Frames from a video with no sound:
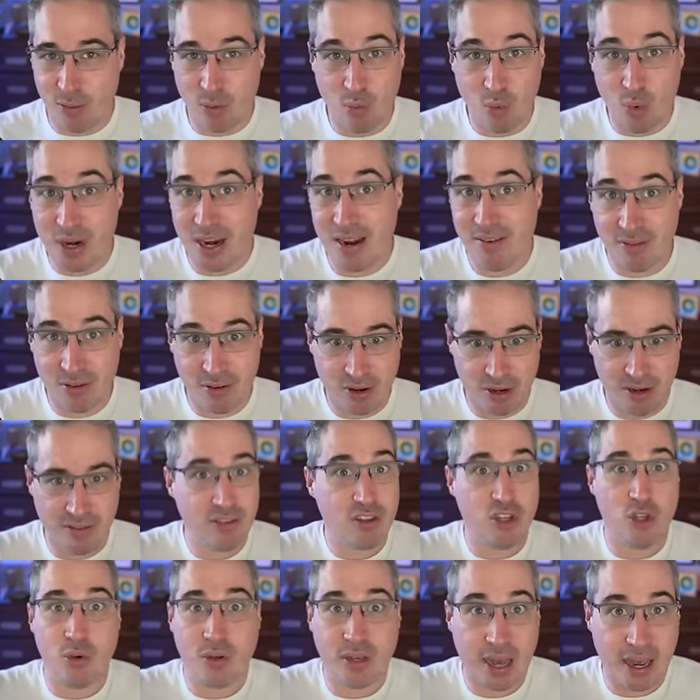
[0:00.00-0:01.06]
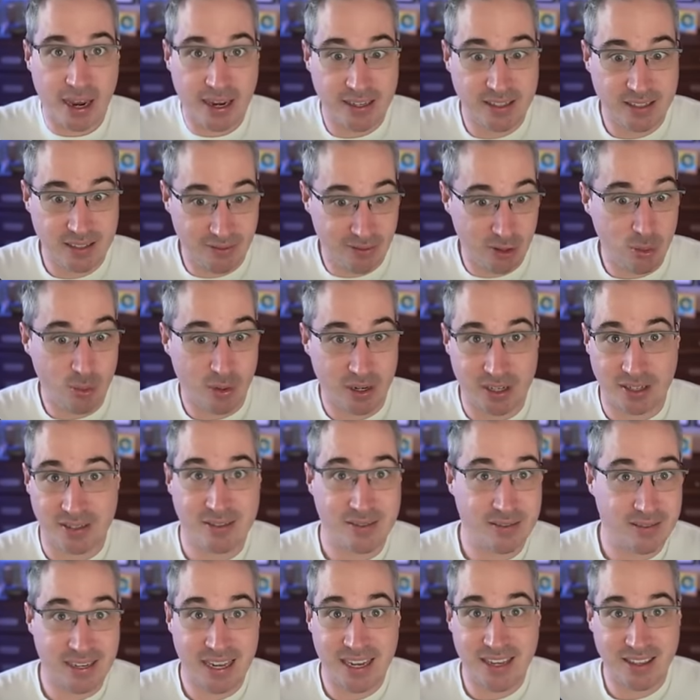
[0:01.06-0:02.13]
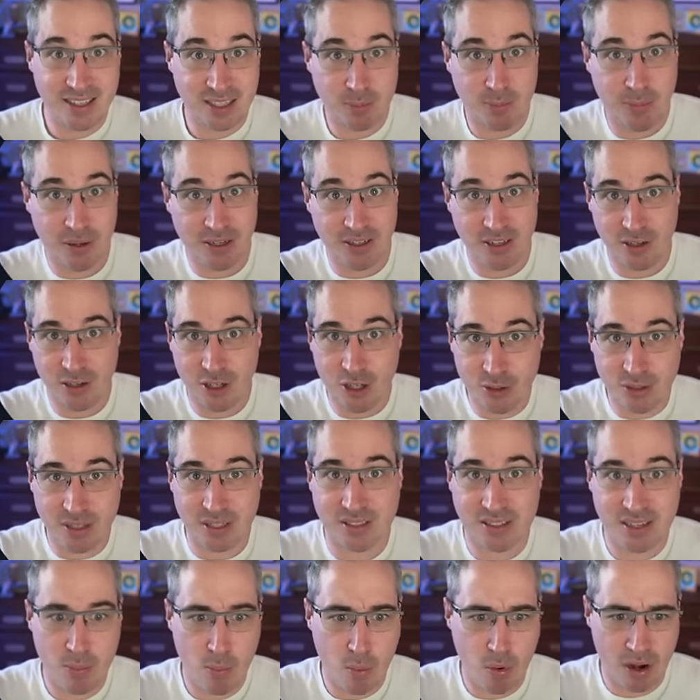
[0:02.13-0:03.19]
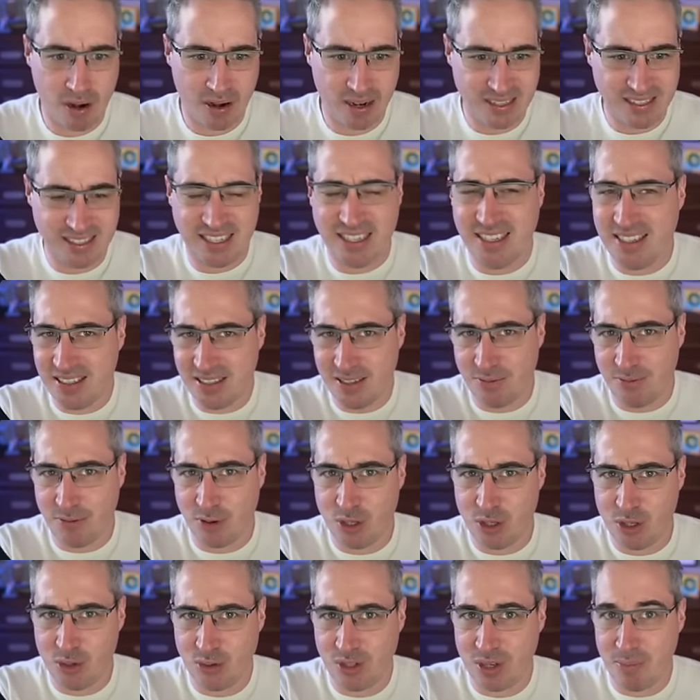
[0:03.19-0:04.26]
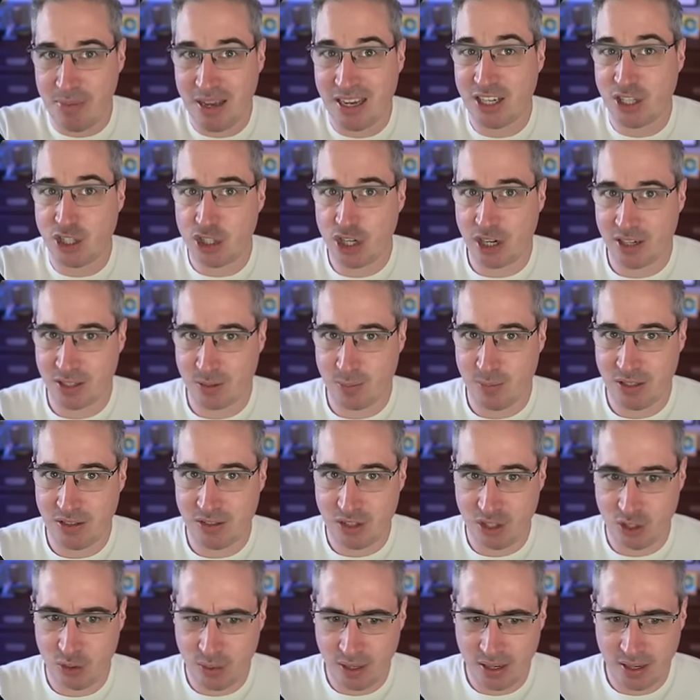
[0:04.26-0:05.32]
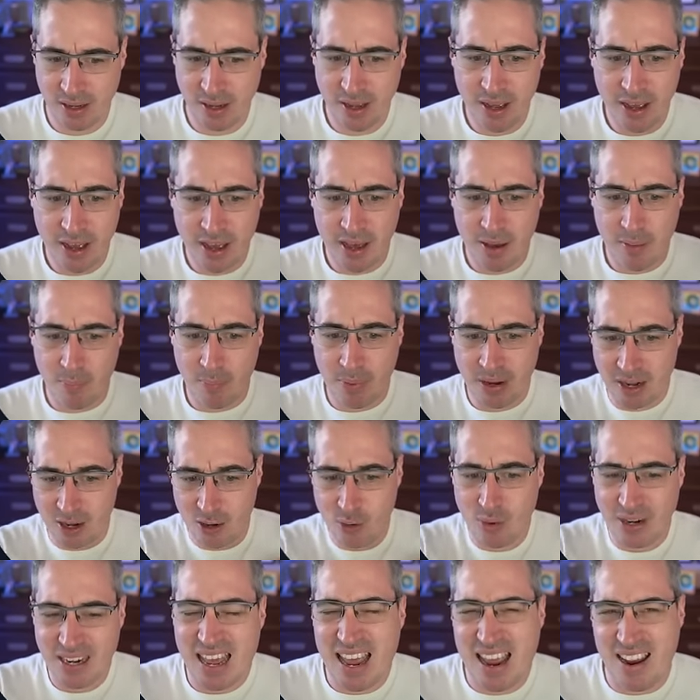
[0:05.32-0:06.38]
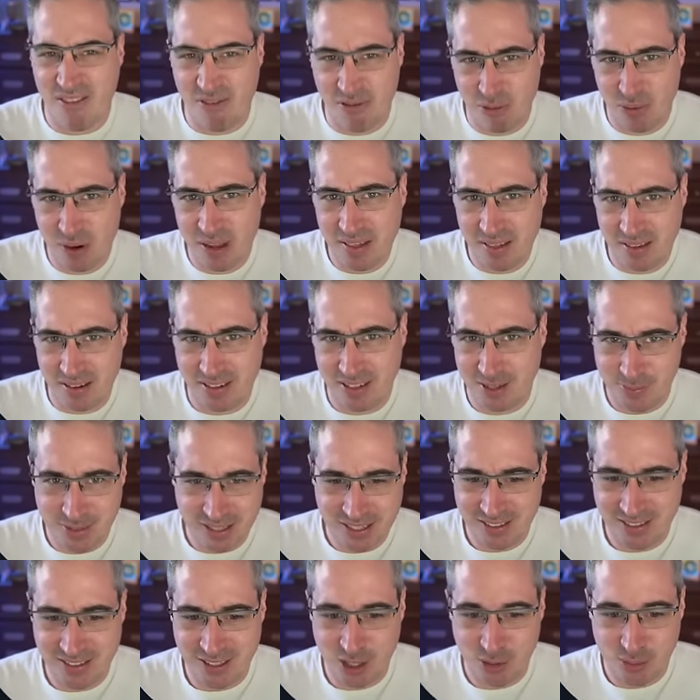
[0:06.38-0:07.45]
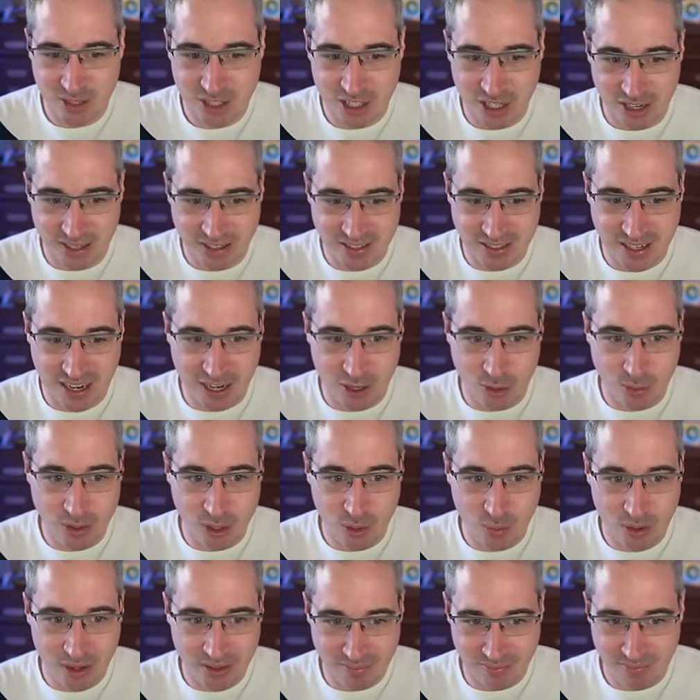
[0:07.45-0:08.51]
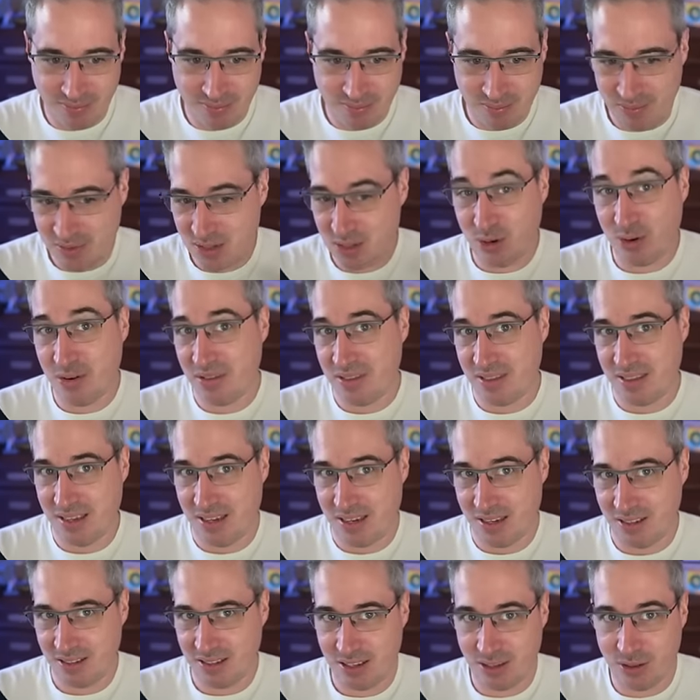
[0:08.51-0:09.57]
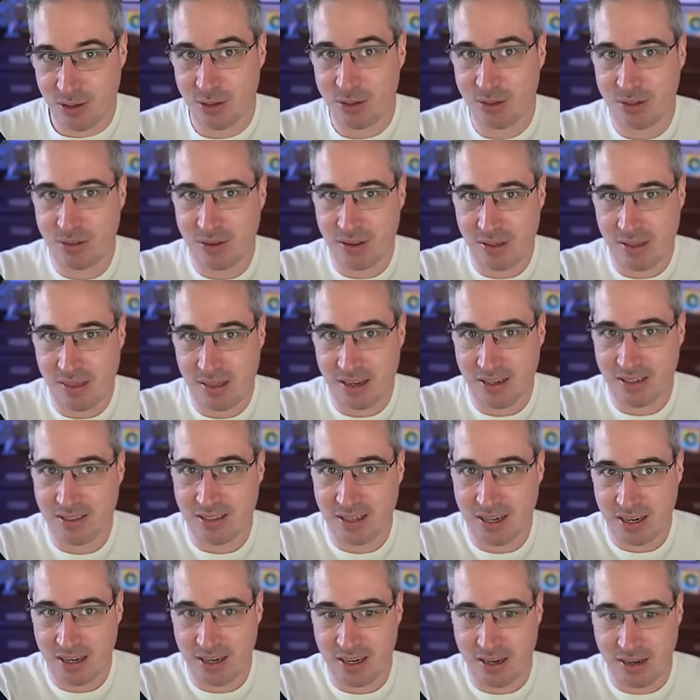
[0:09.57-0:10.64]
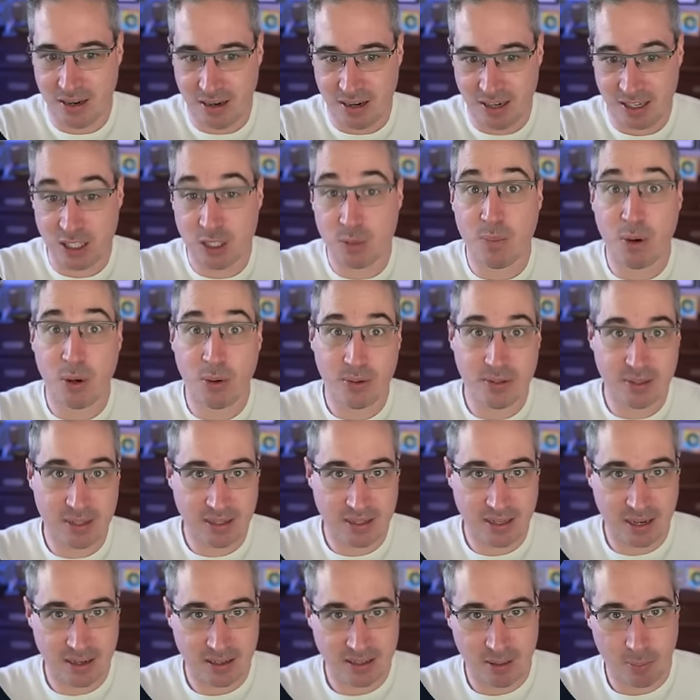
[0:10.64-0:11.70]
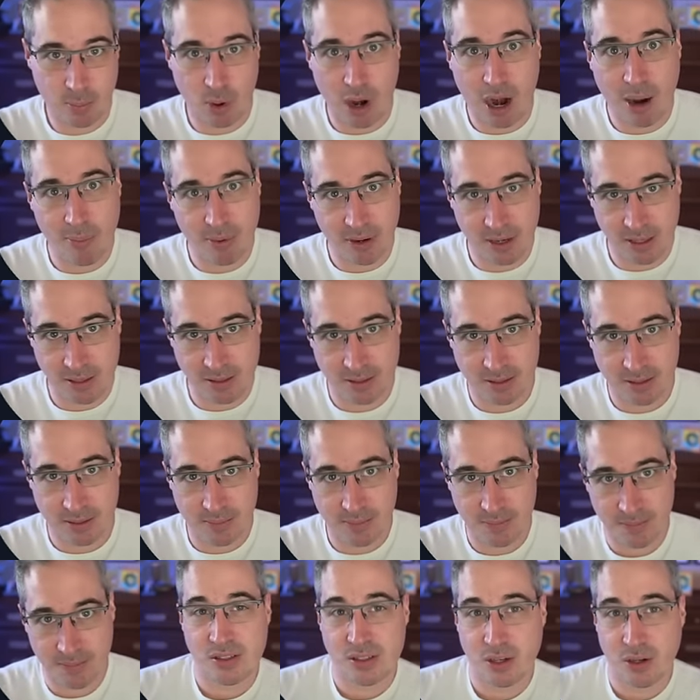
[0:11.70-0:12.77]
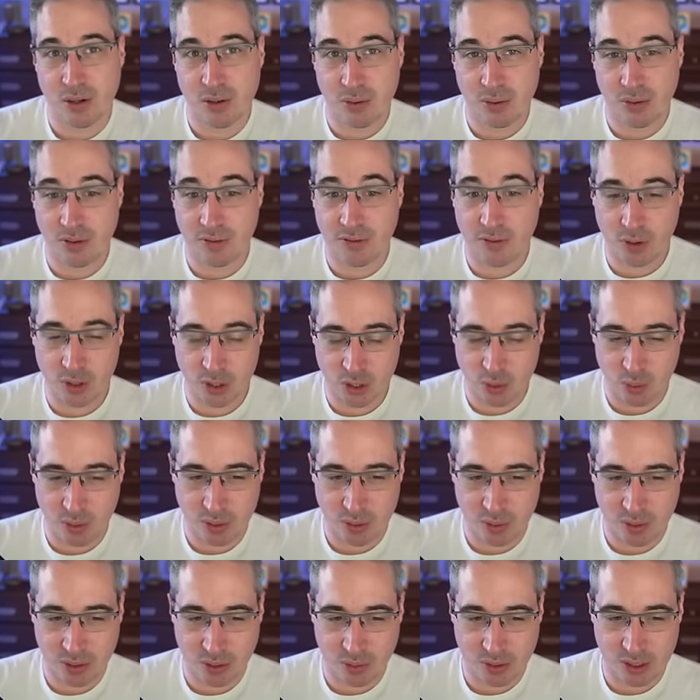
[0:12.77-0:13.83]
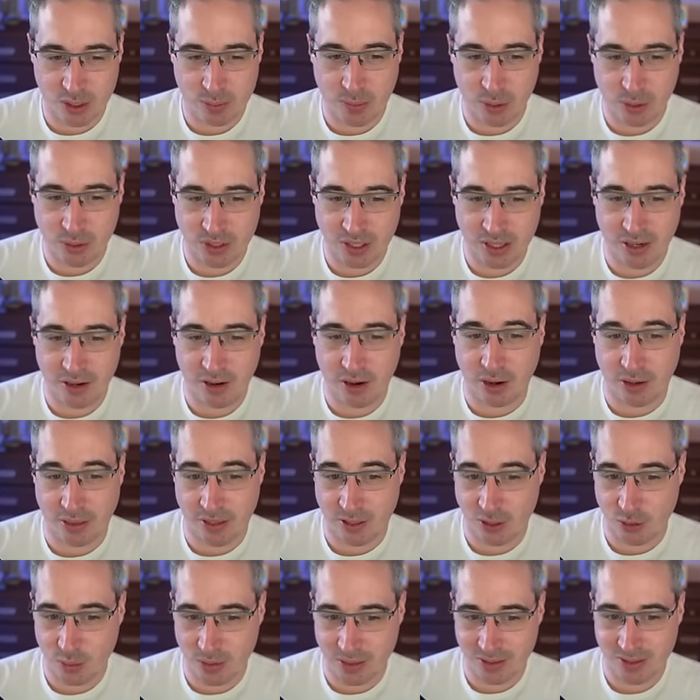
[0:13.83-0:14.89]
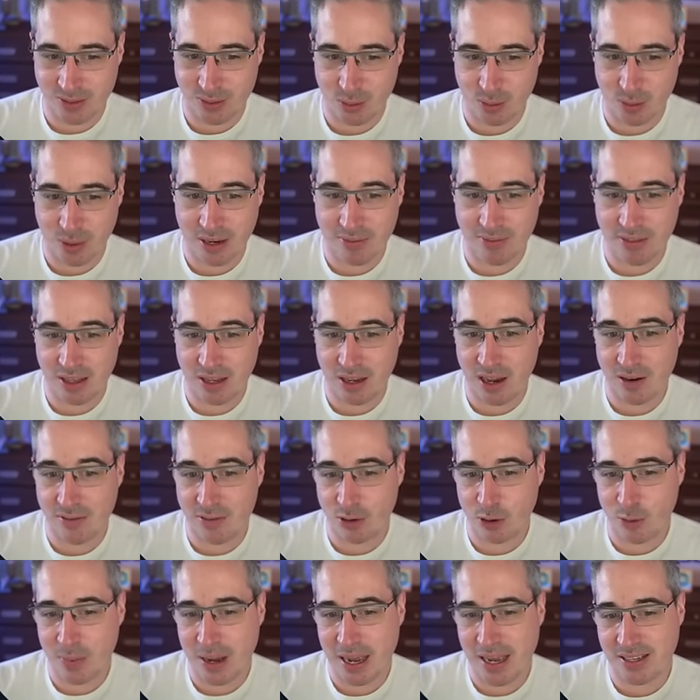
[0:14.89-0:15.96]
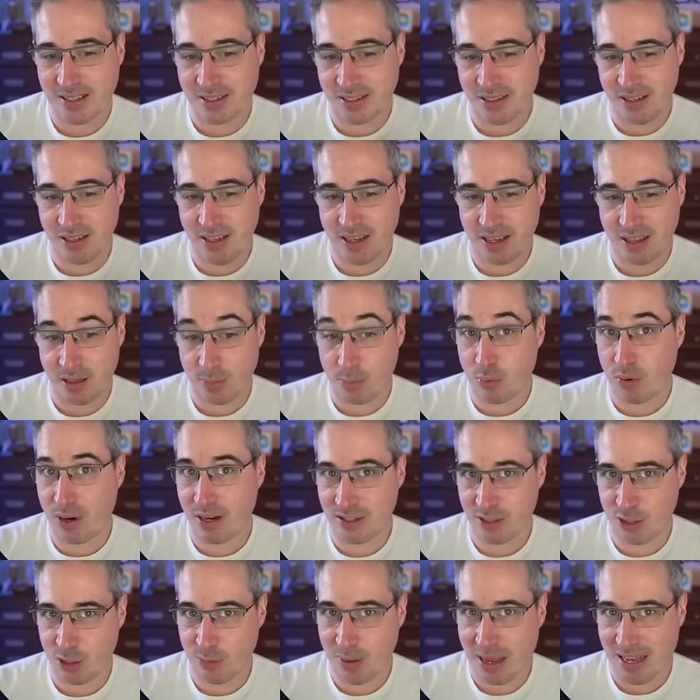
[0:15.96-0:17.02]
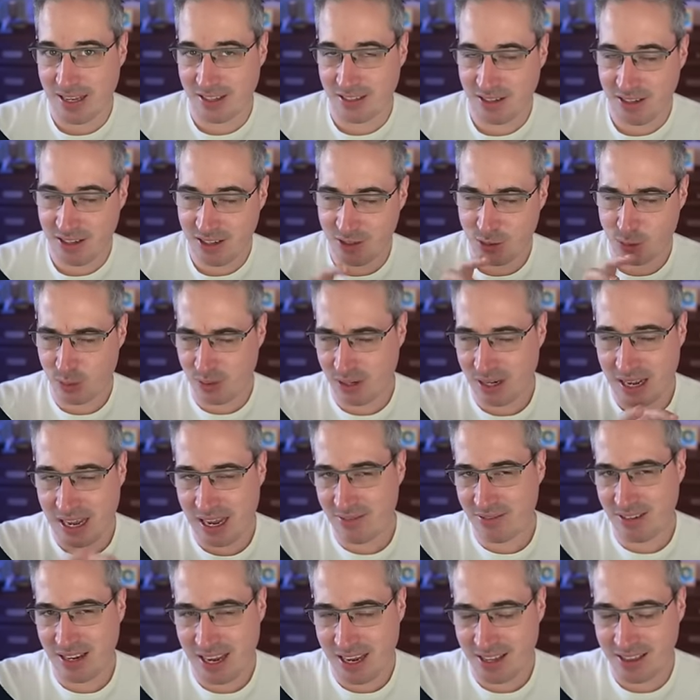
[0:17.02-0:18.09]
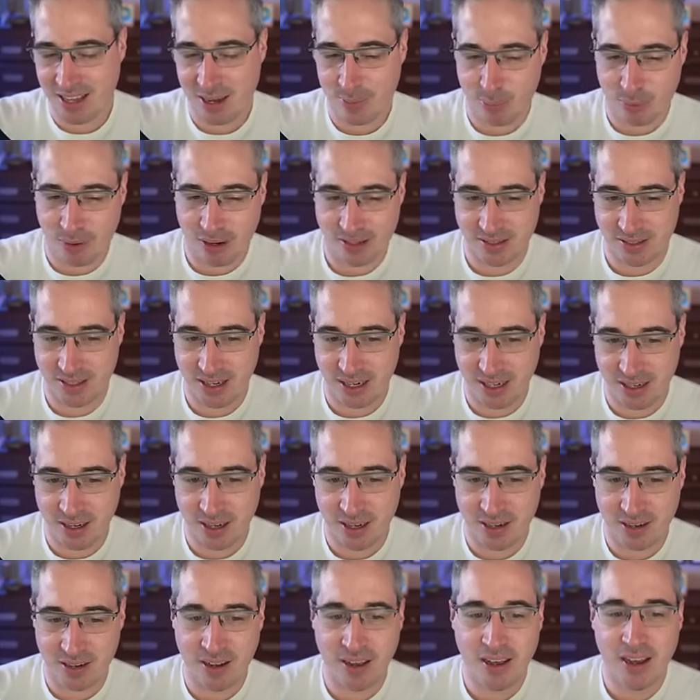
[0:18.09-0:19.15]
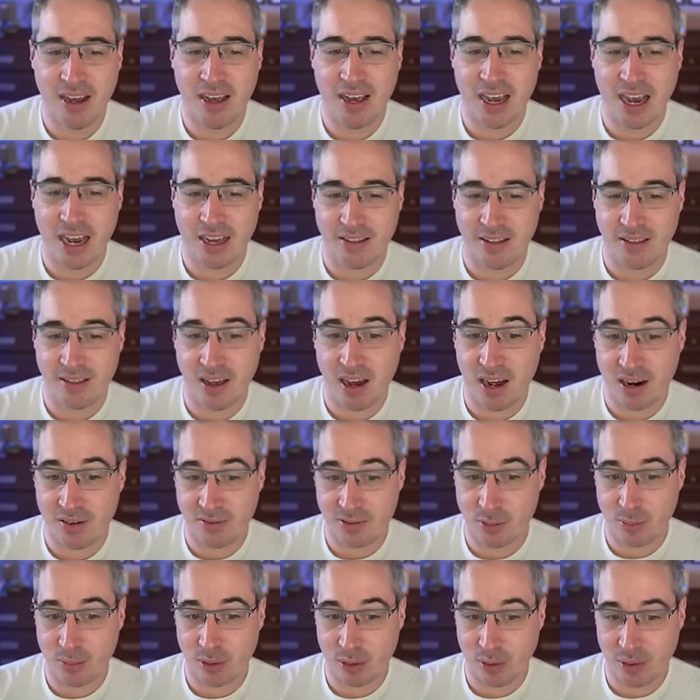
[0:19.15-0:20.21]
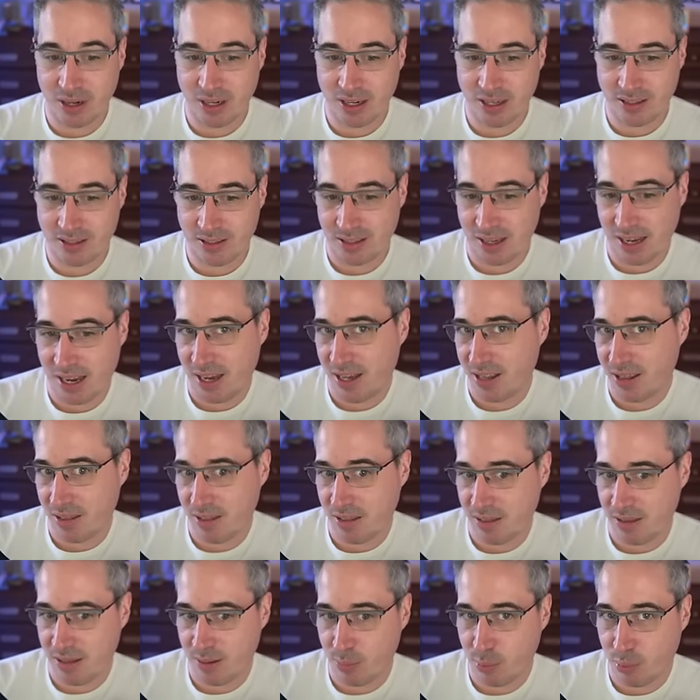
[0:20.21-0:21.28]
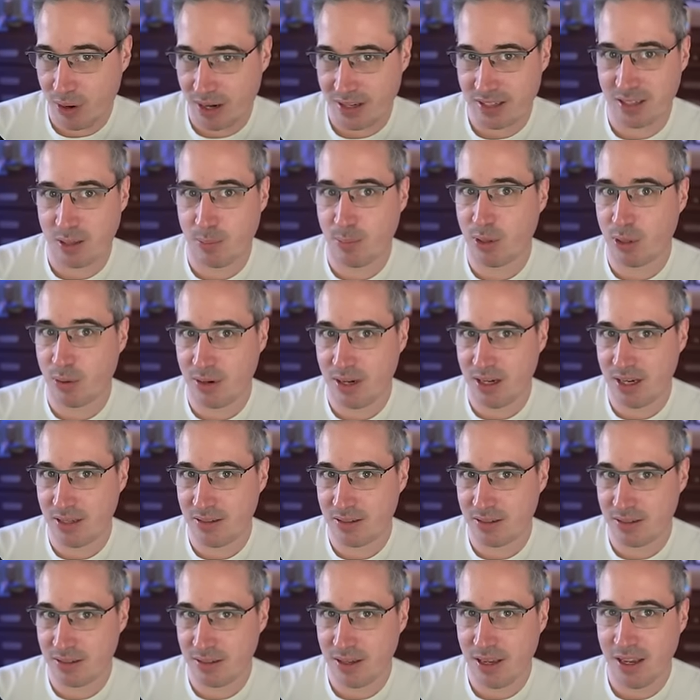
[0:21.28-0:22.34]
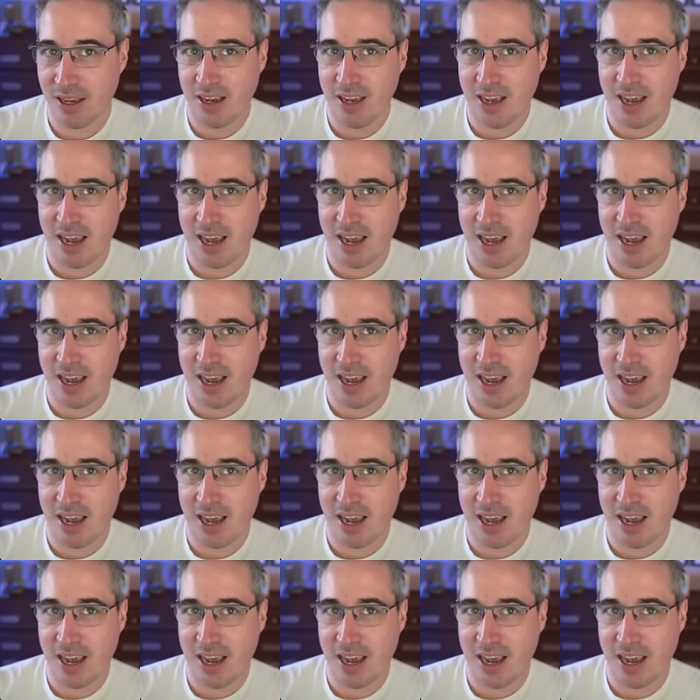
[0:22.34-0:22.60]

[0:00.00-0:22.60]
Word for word: whatever, you guys, if you want to take this button and use it somewhere, it's easy for you to make adjustments to it. But I don't want everything to be easy to adjust. I only want certain things, and those are the things that I expose as custom properties. So the first ones we're going to expose here are these ones, where we have the hover opacity and the pressed opacity, because we're going to have to add that pressed state in, and then the hover blurriness and the pressed blurriness.